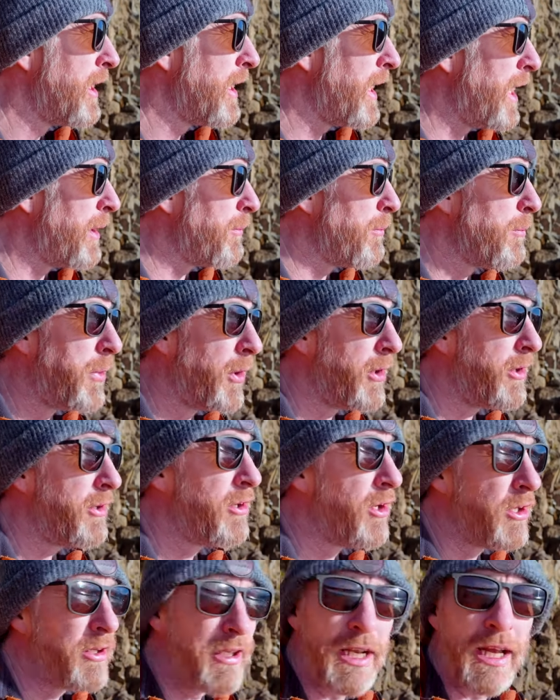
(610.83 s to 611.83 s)
But
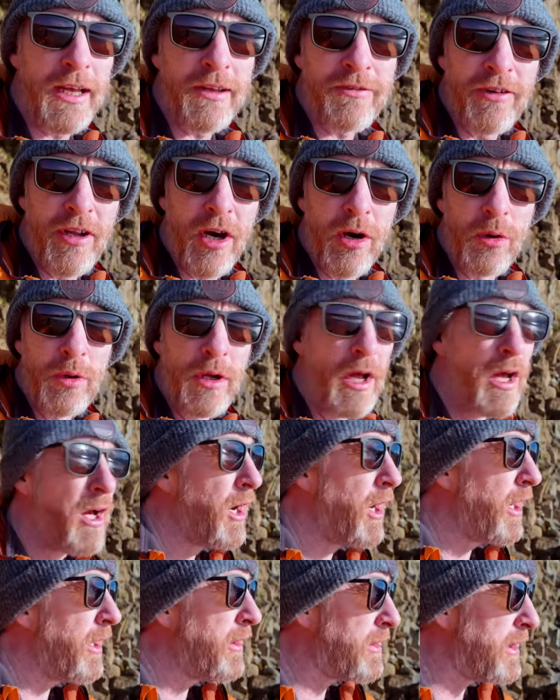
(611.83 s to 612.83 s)
nonetheless, now
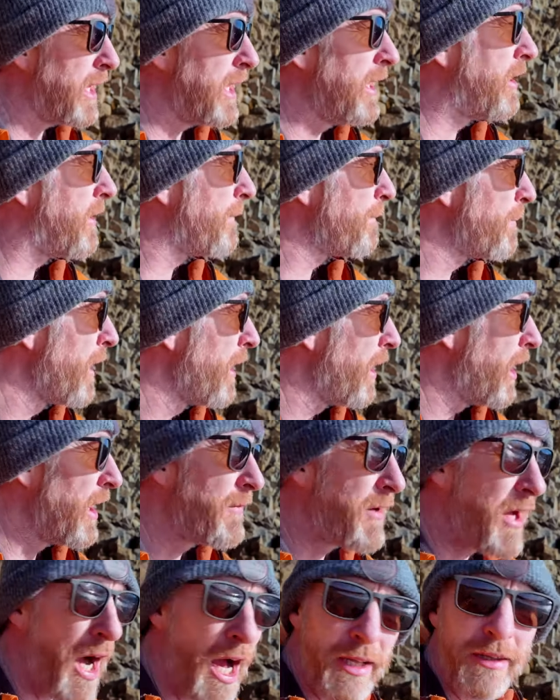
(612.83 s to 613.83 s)
I think
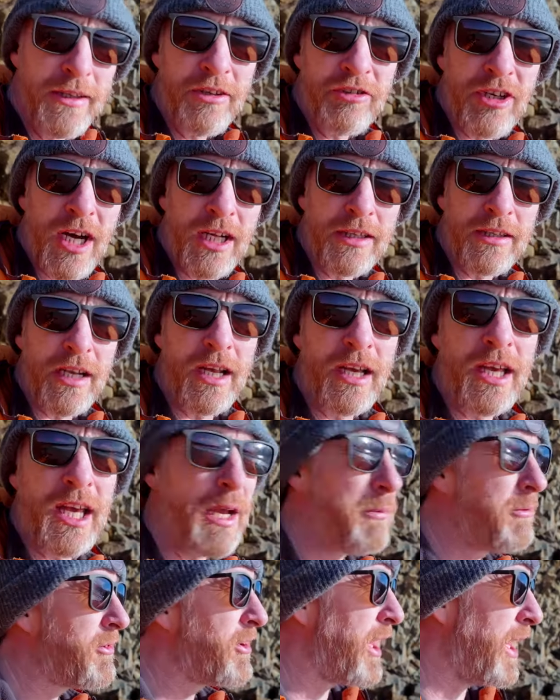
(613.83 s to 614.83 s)
I've gotten the shot that I
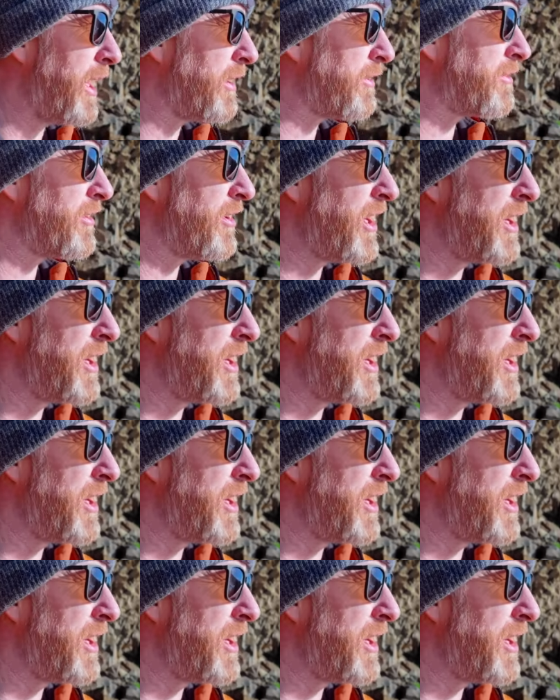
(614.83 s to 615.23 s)
came to get.